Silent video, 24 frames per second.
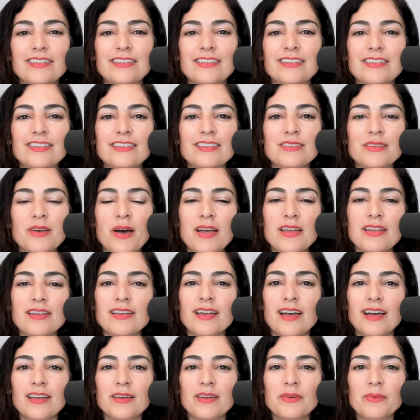so I,
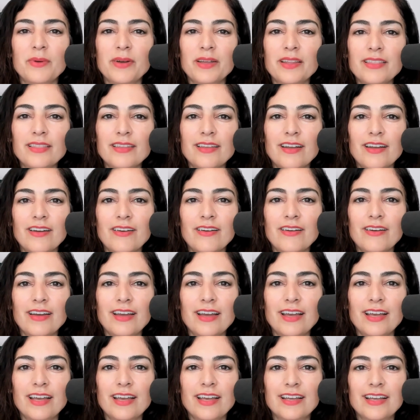I went there
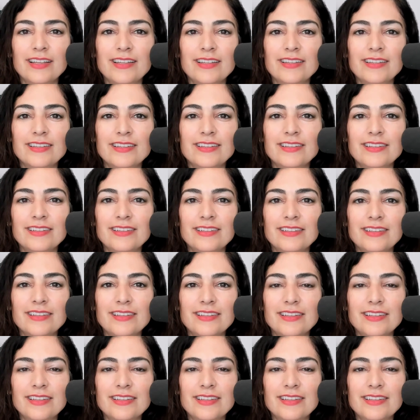and